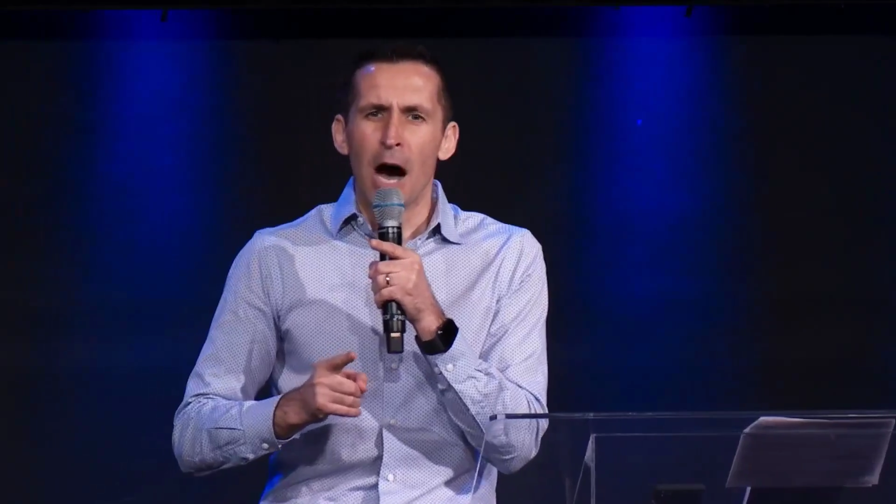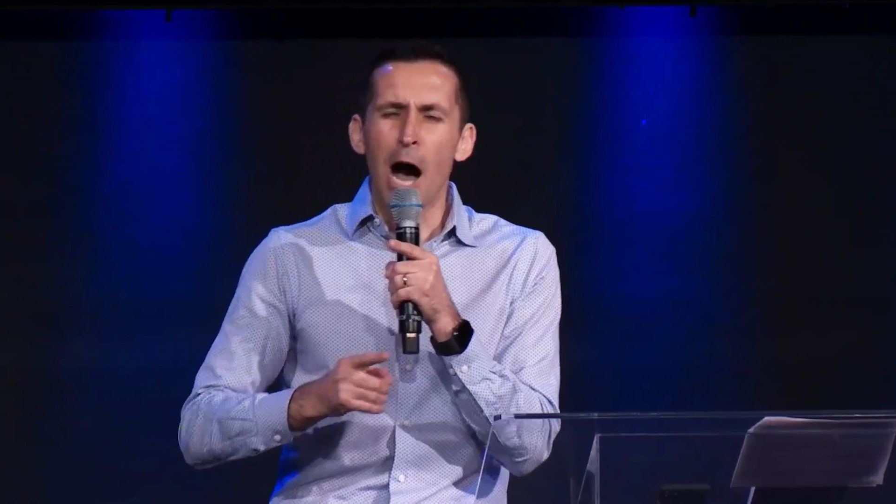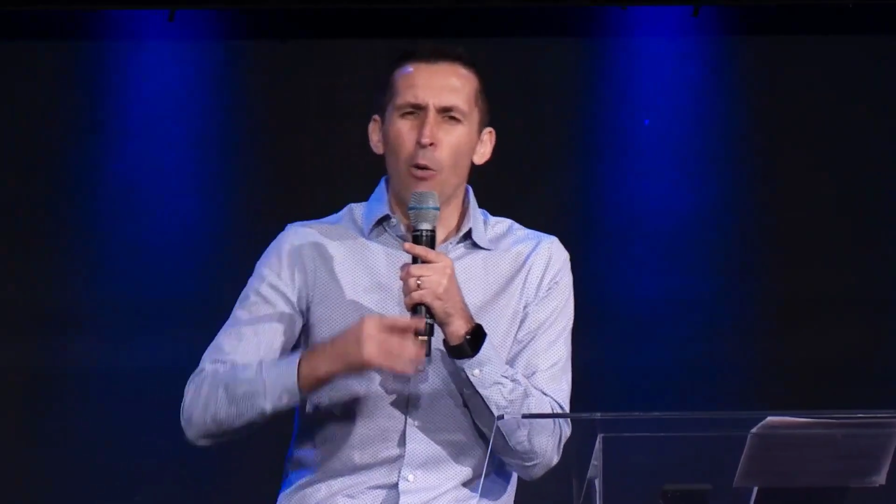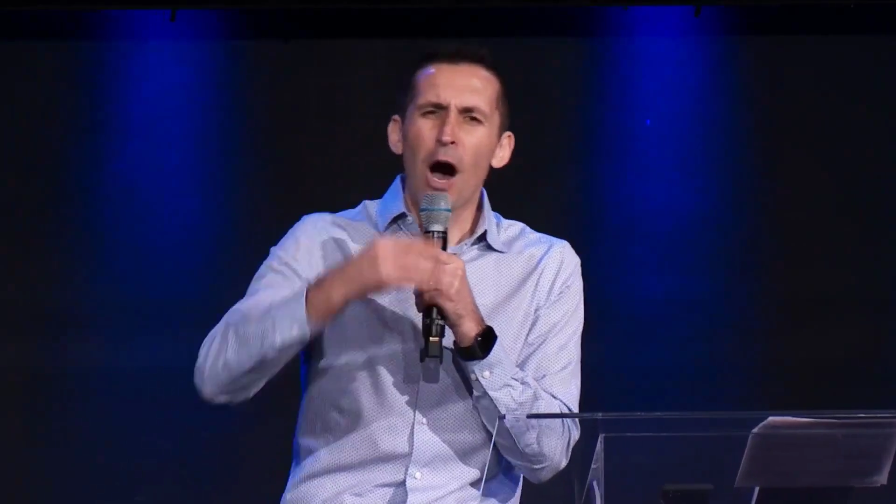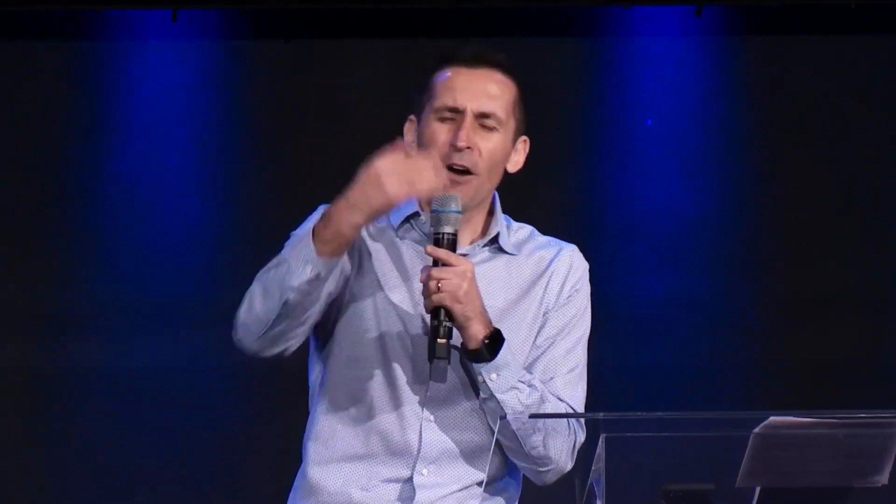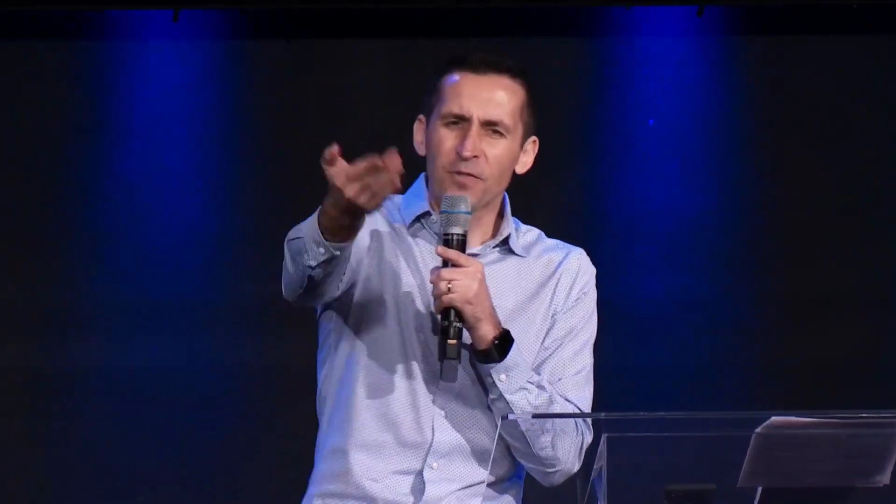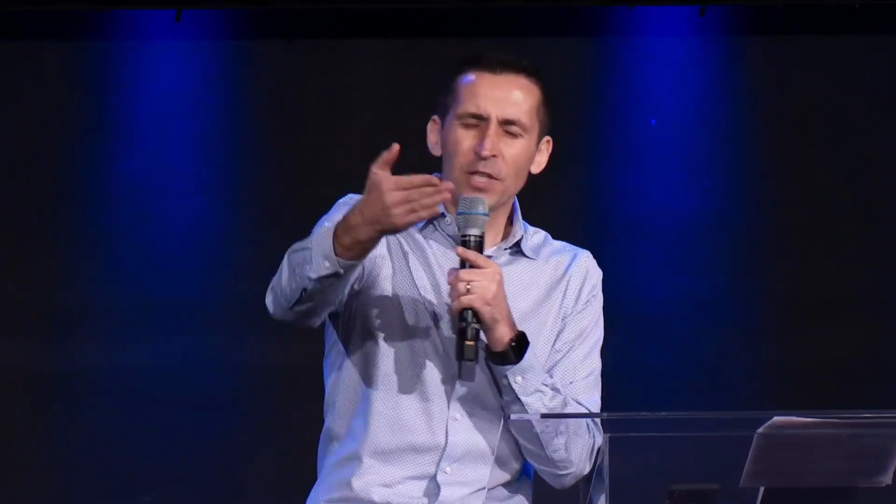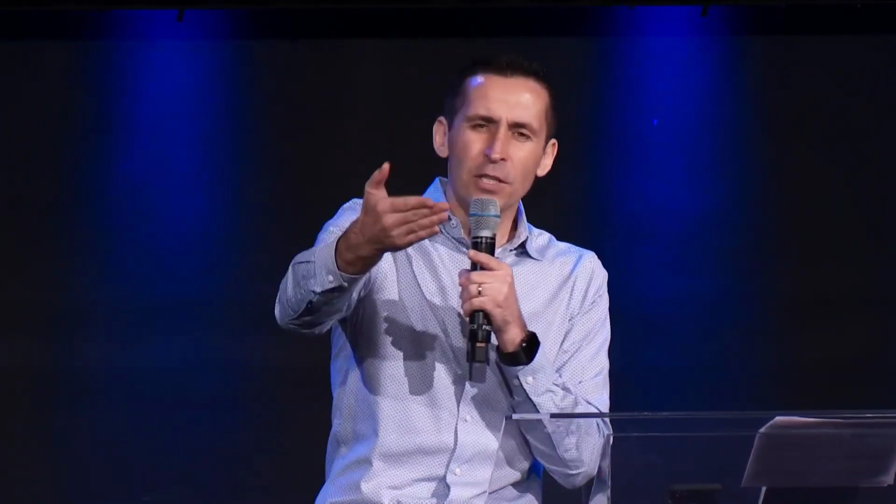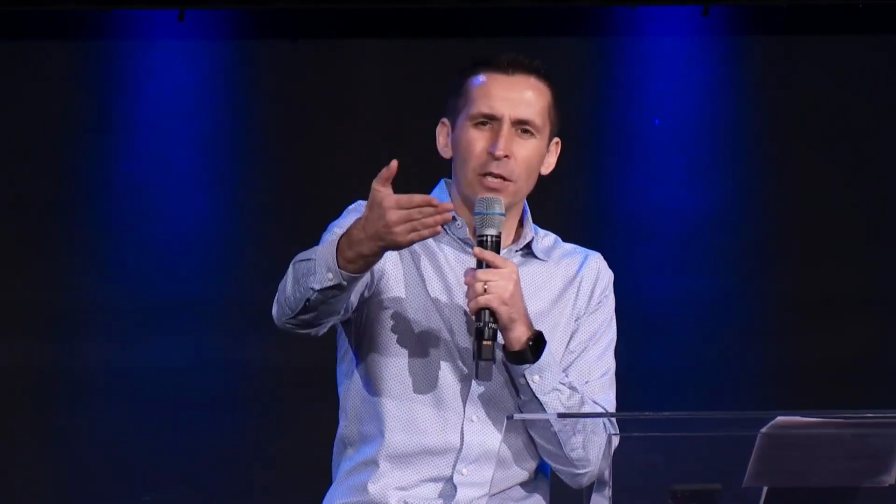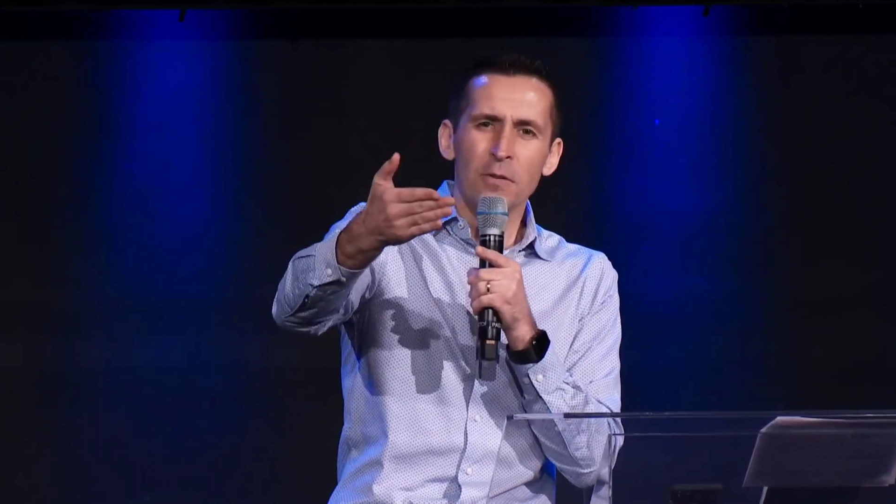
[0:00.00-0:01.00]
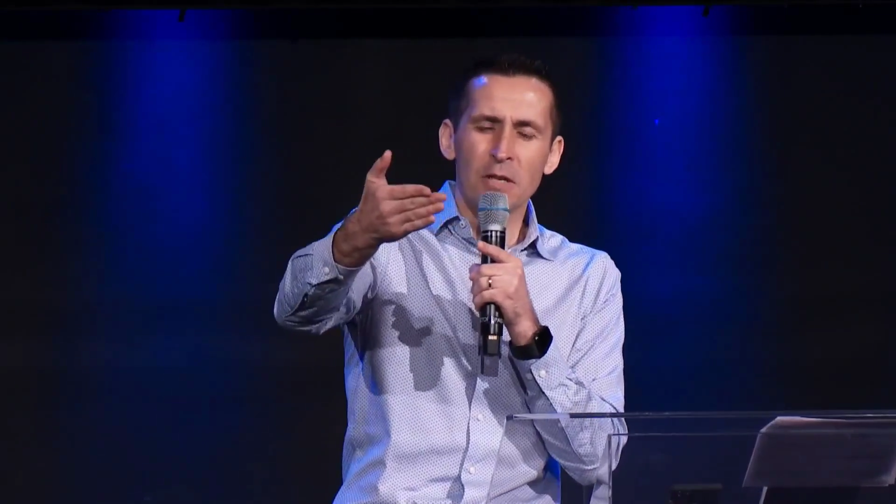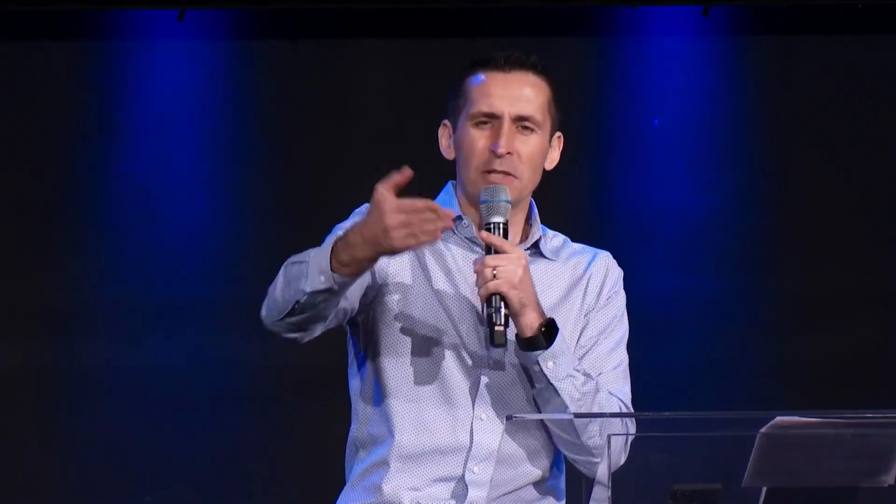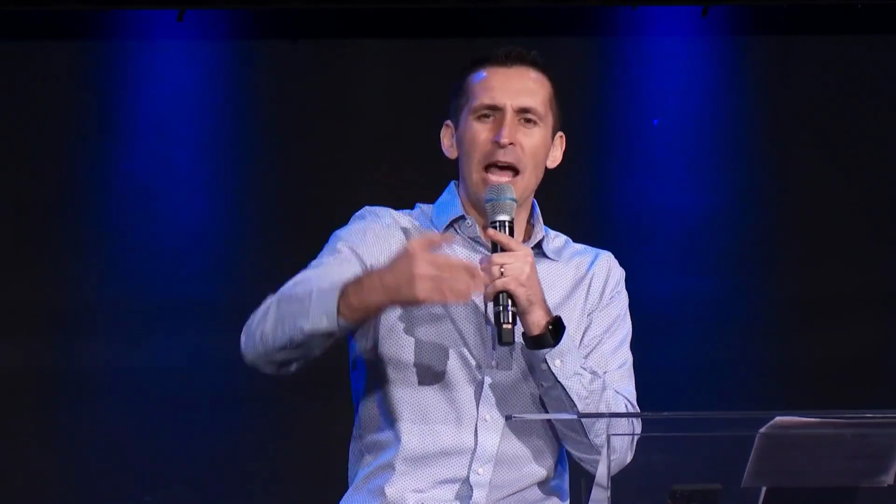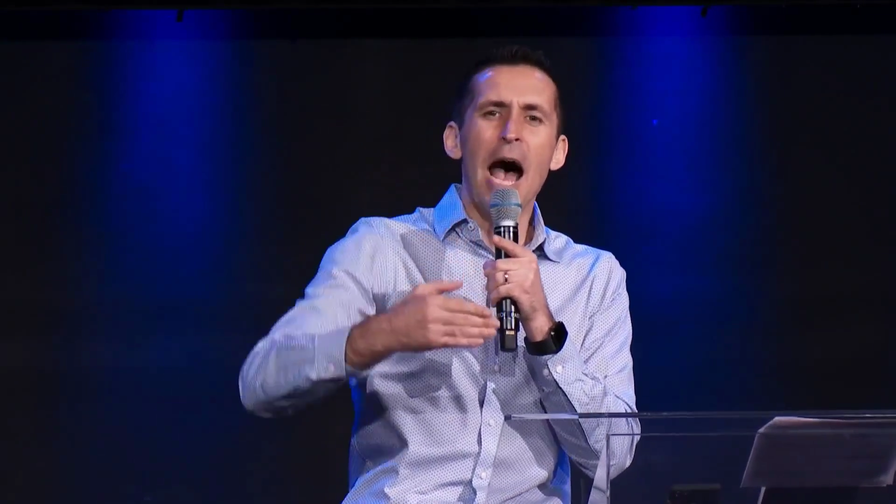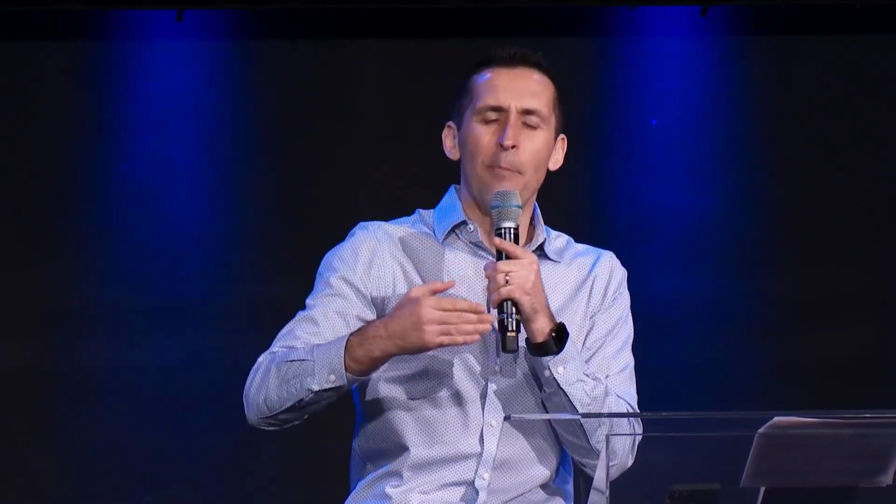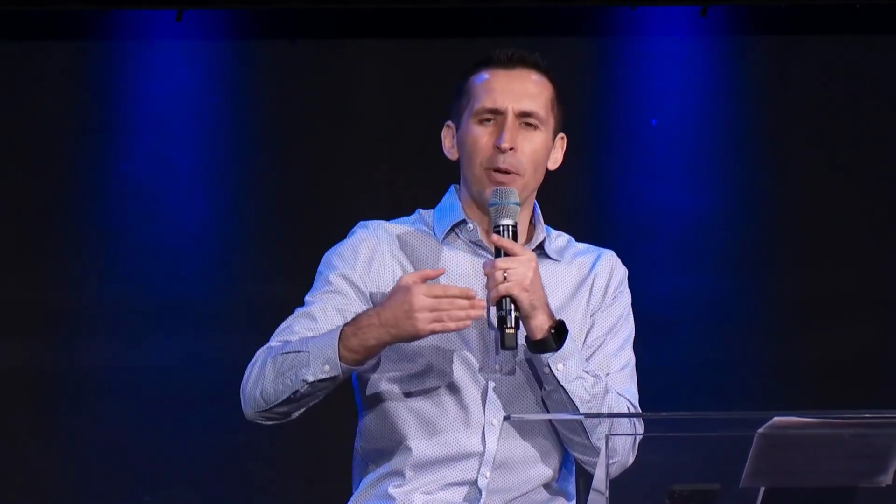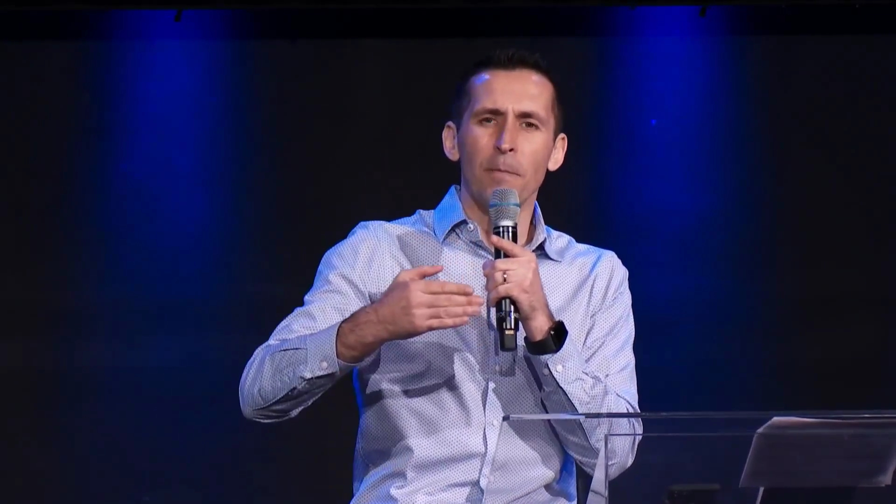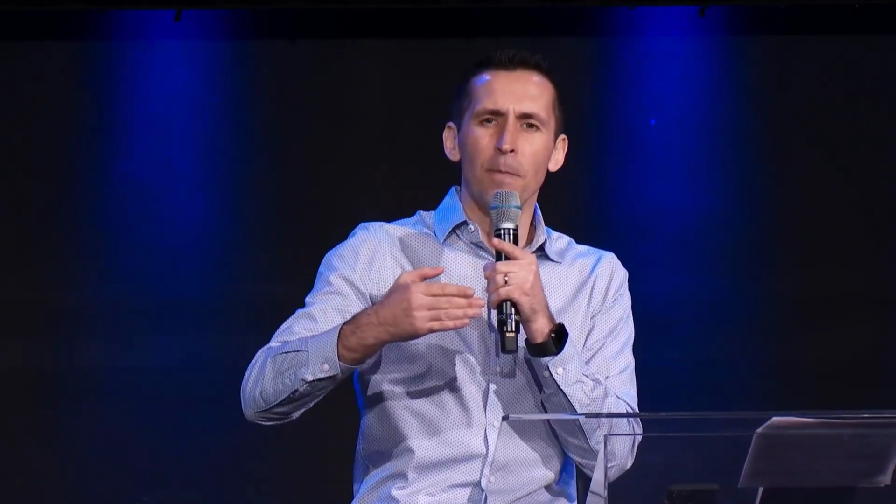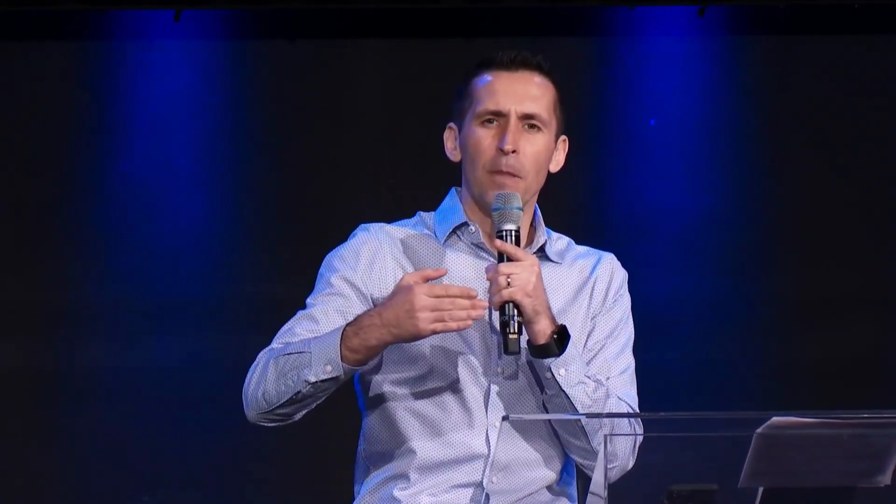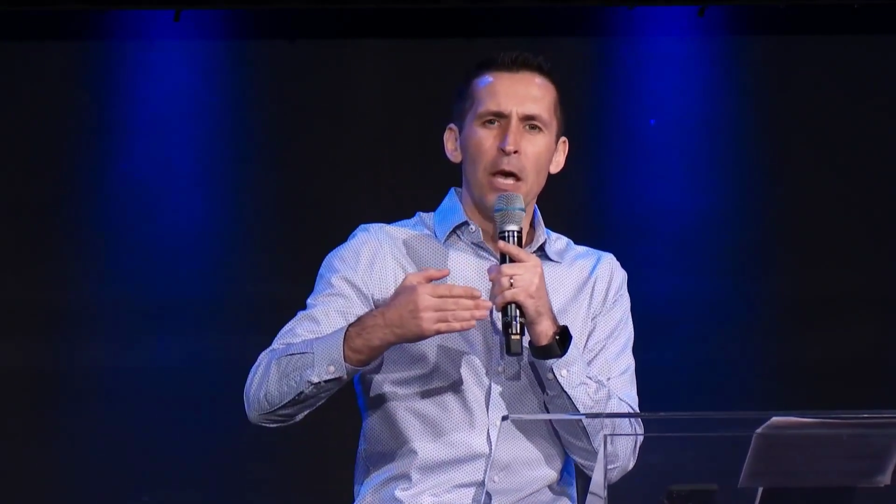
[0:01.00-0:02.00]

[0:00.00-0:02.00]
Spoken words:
How often does it happen?